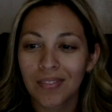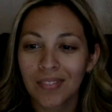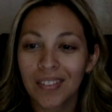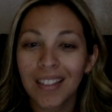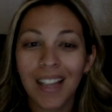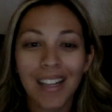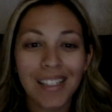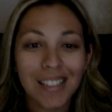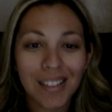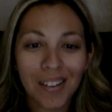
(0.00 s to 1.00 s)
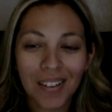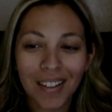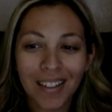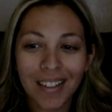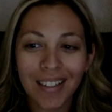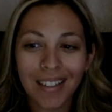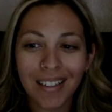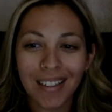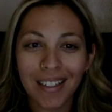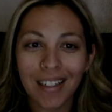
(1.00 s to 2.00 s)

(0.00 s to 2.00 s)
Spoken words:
That is so good.